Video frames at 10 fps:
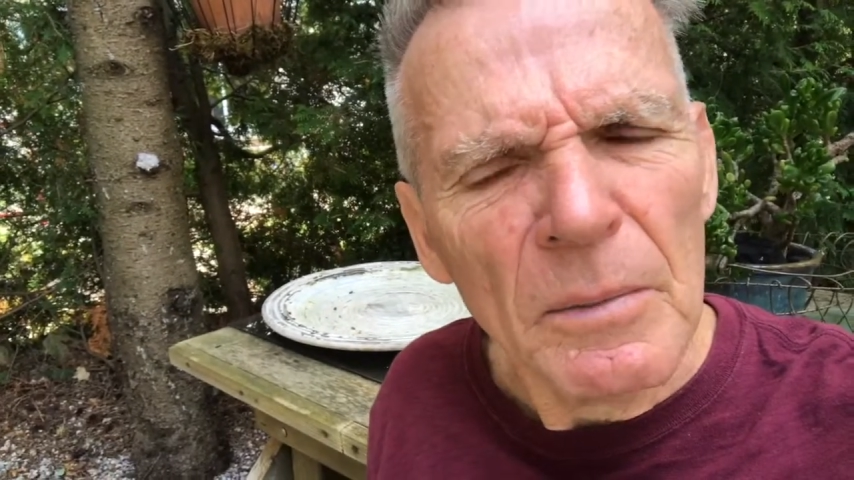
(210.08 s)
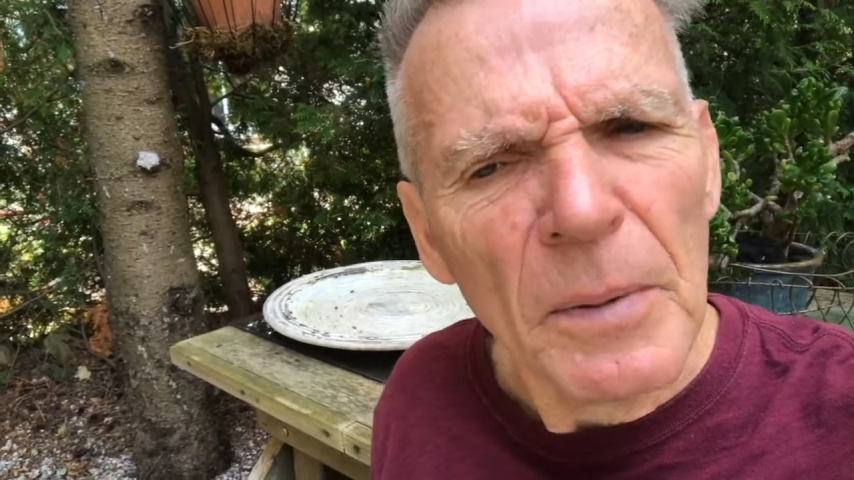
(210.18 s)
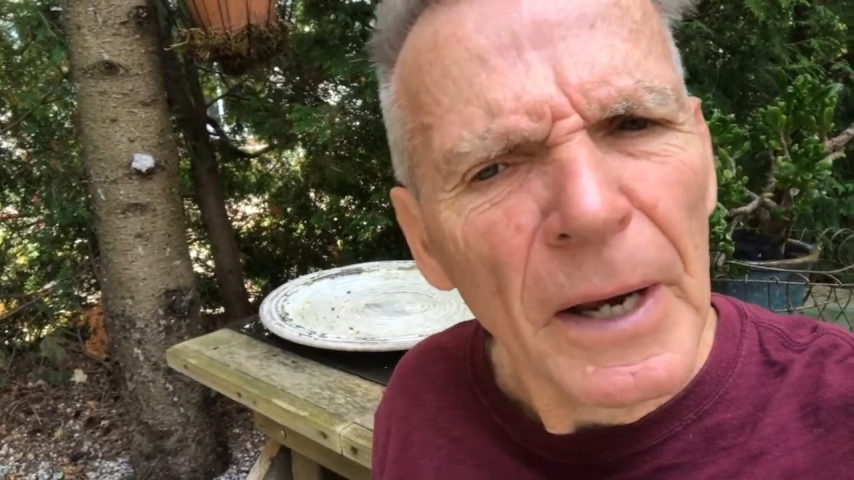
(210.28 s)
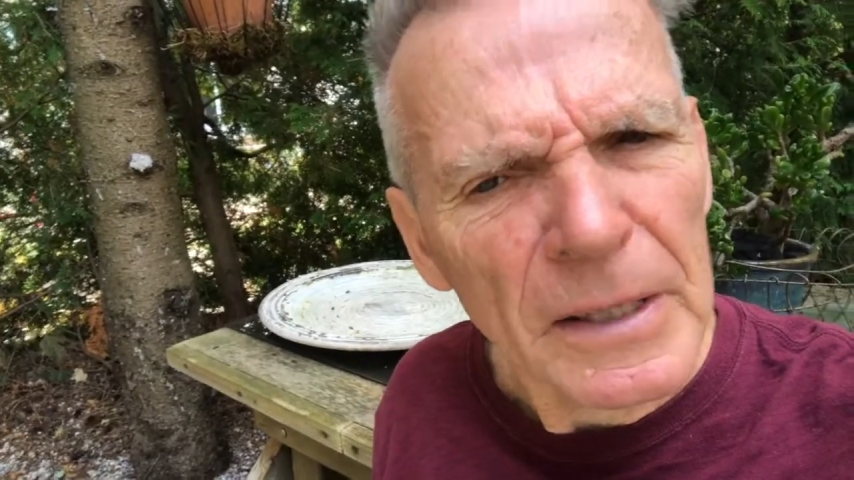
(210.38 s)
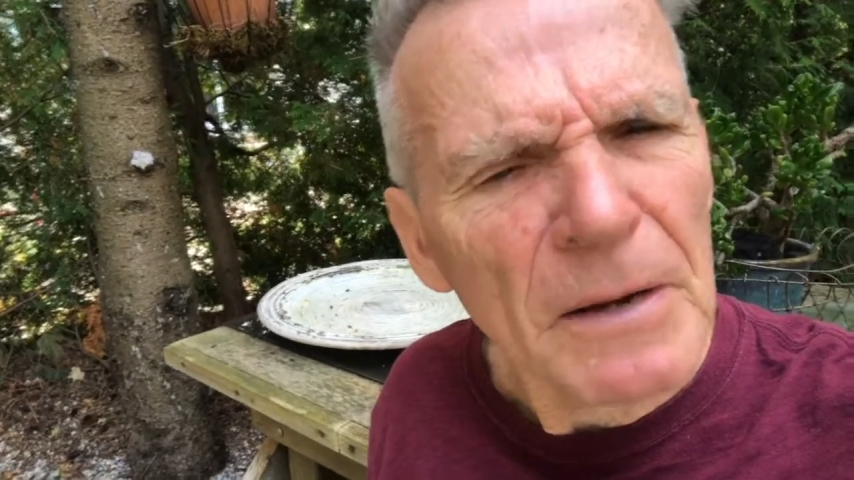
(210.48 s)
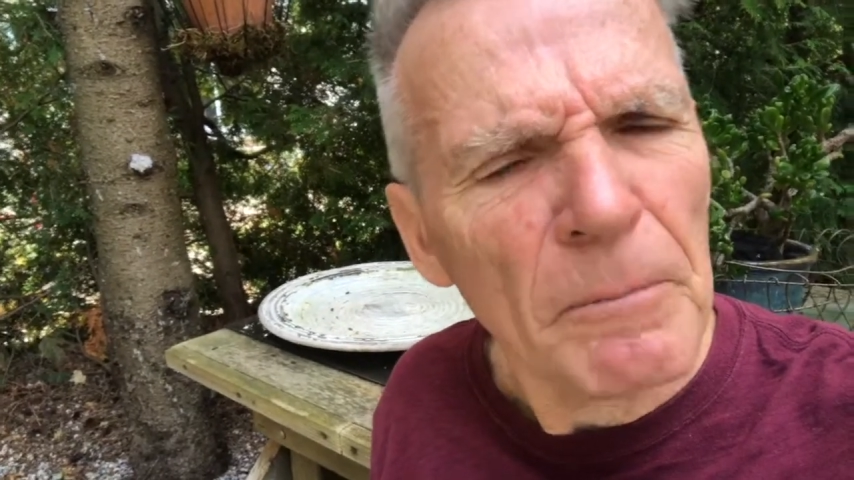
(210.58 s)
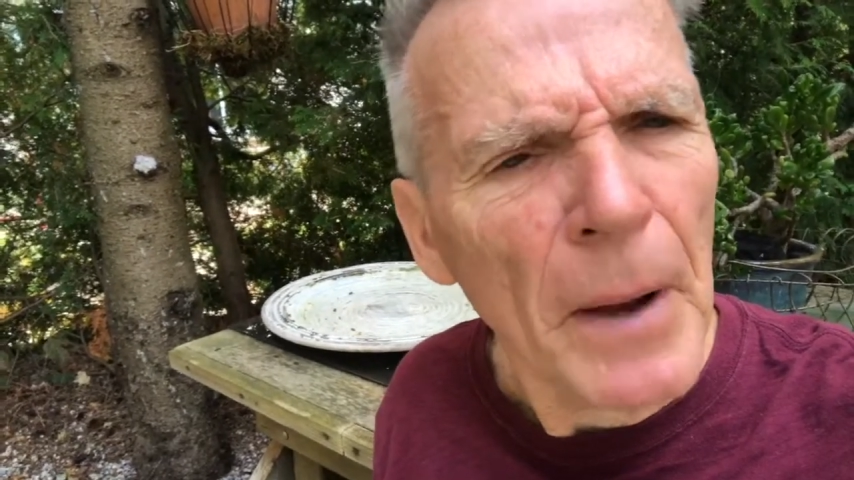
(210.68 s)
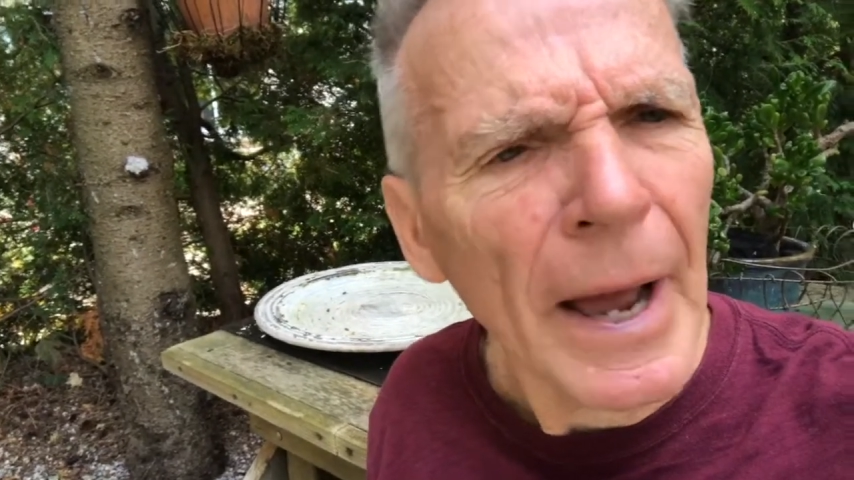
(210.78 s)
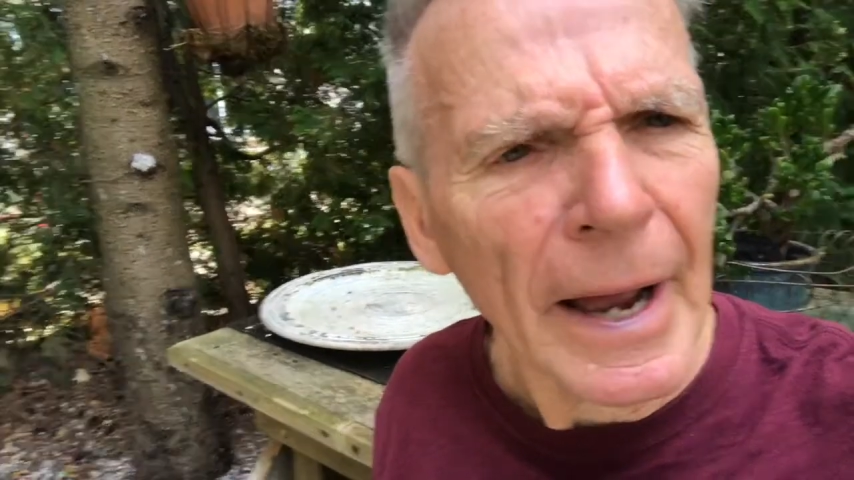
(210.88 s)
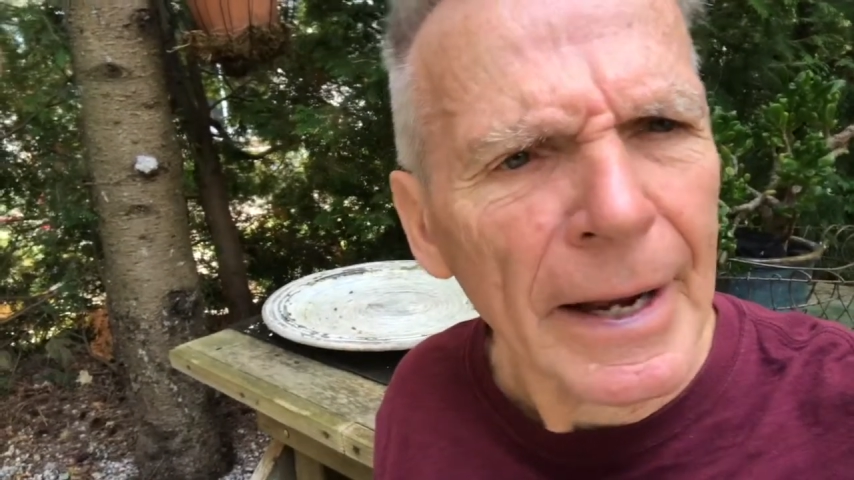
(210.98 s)
picked a
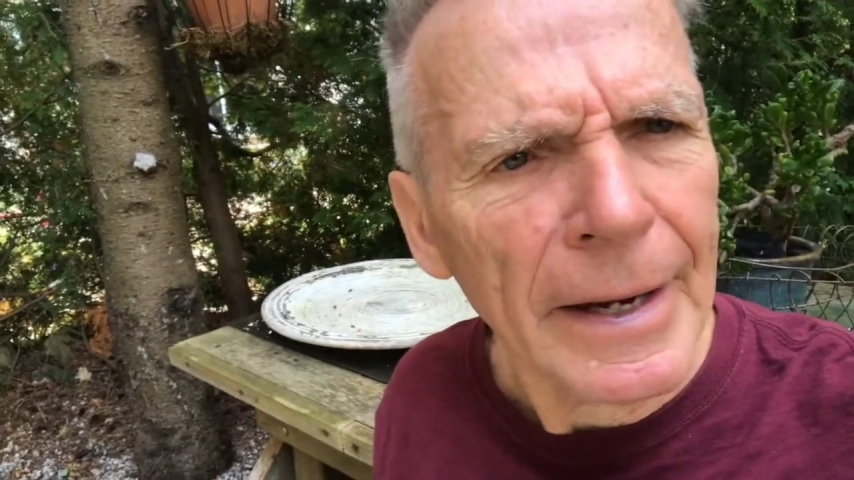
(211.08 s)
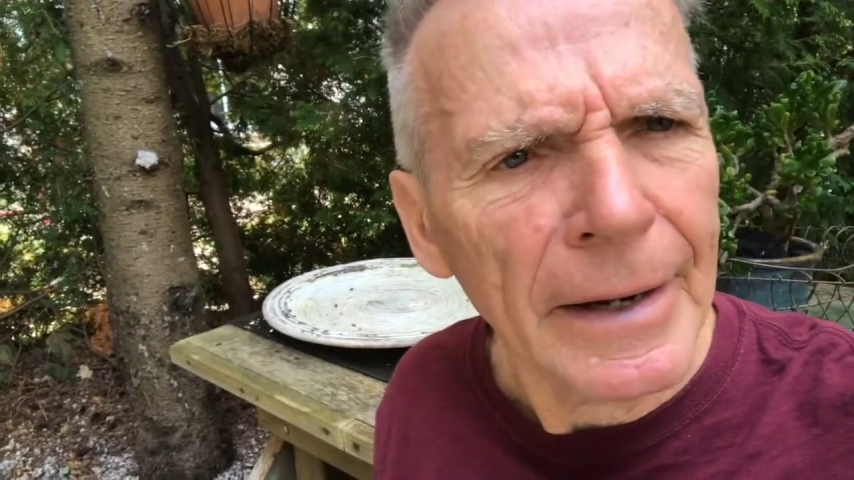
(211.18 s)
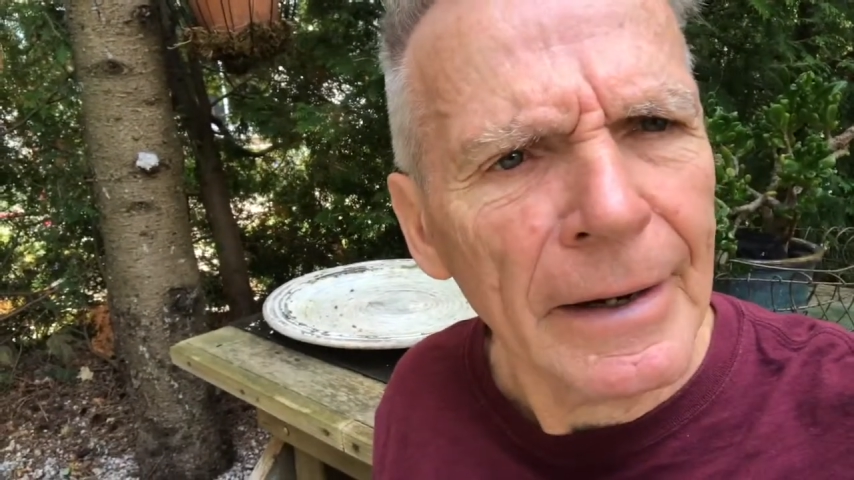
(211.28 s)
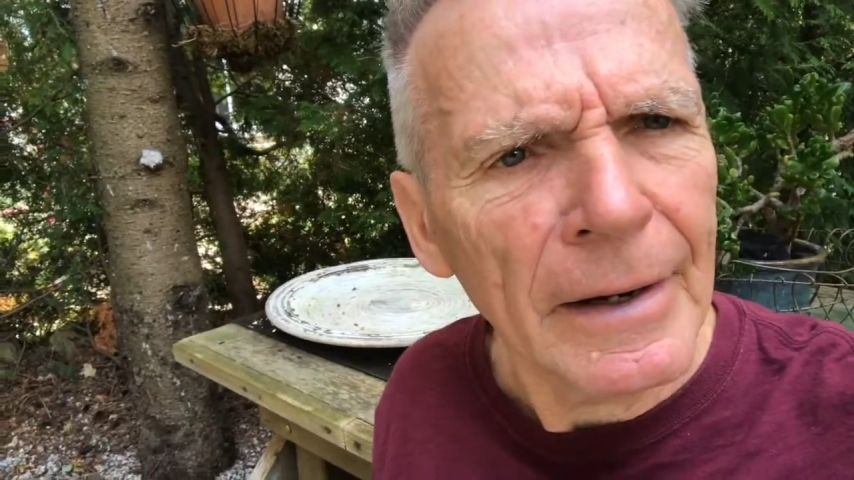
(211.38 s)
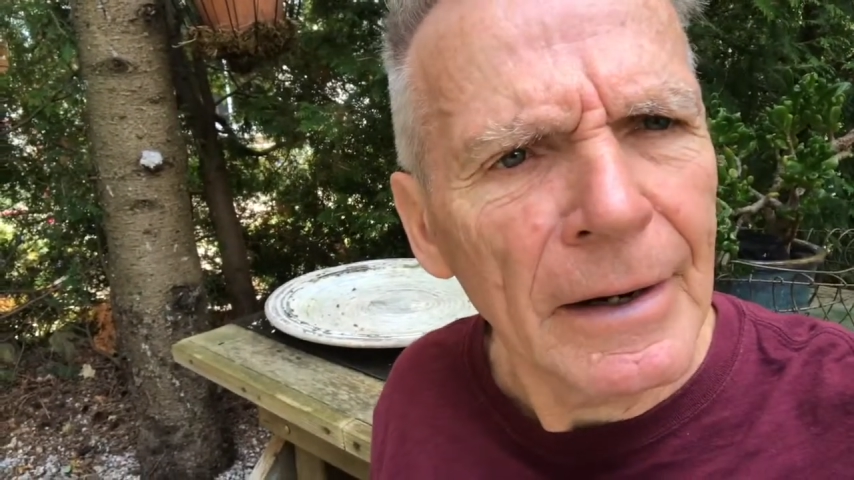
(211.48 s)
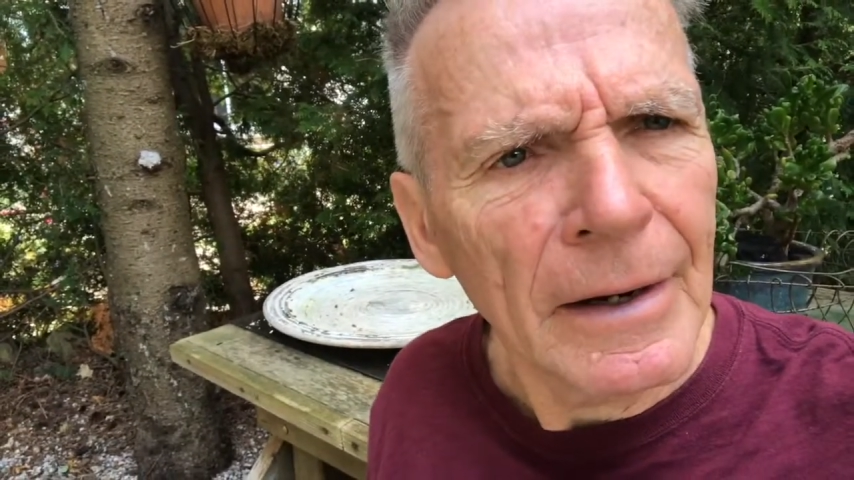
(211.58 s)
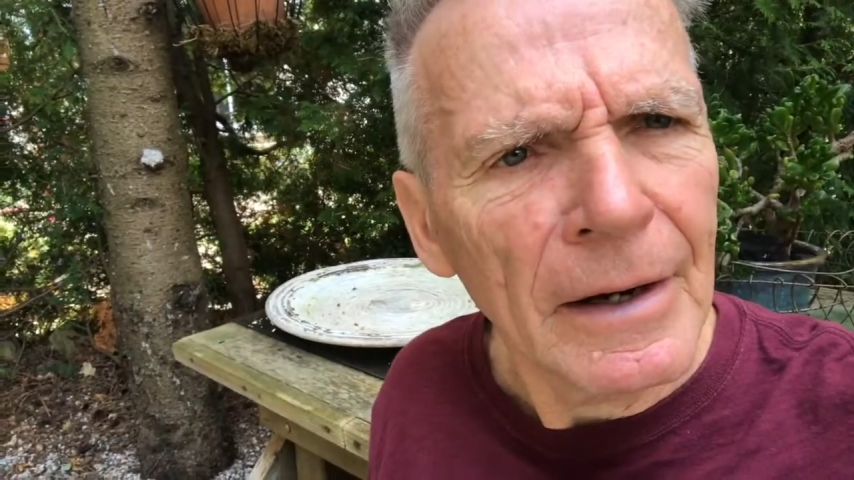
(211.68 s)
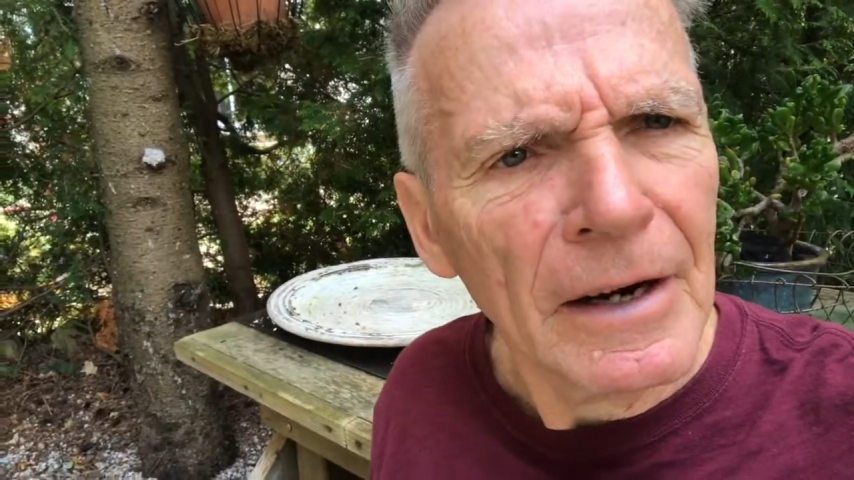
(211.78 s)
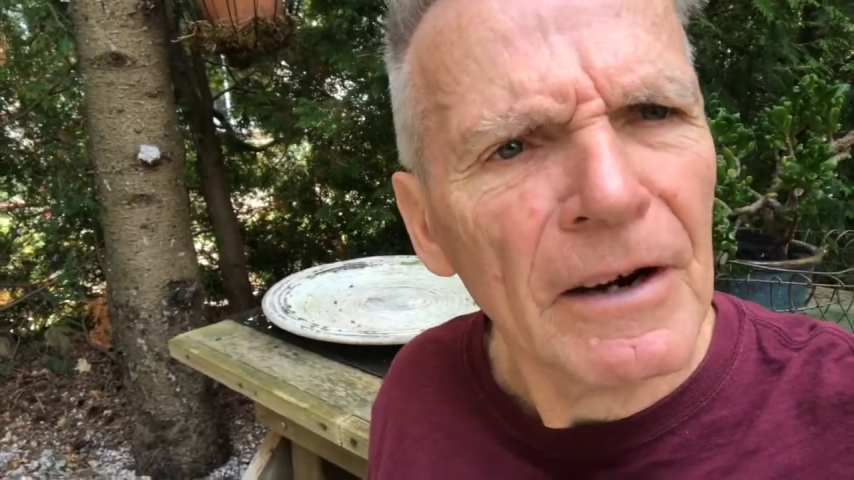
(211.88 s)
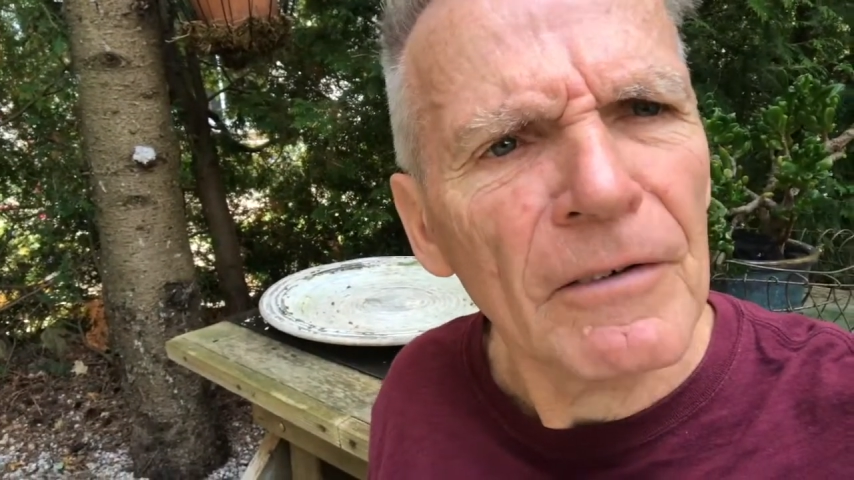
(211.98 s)
peck
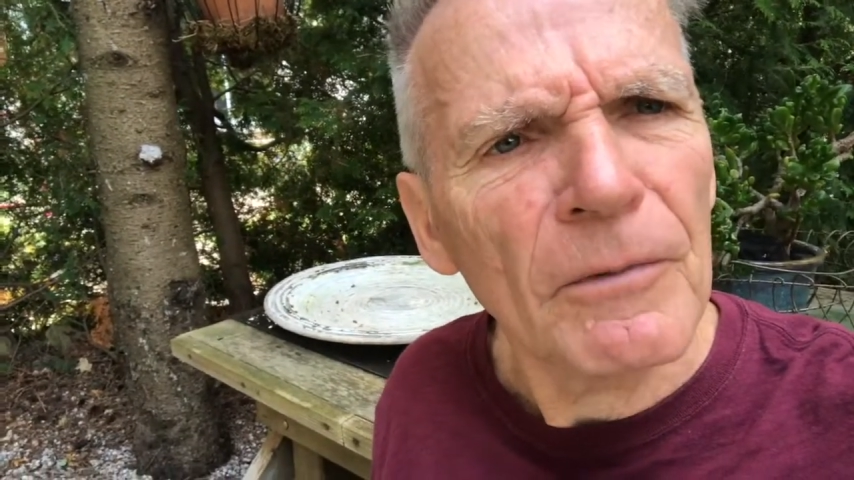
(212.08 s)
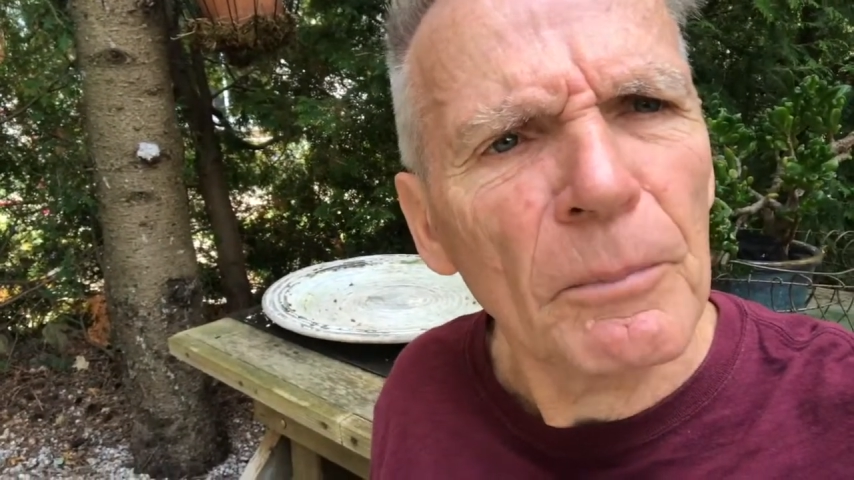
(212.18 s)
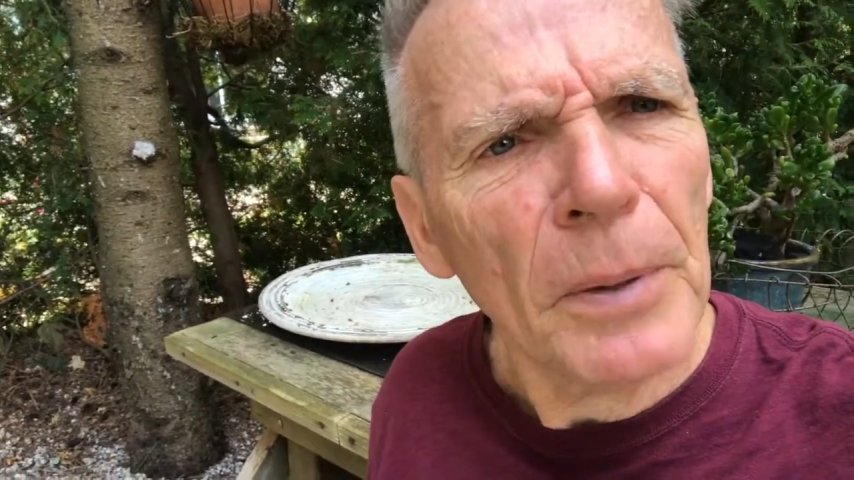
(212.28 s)
of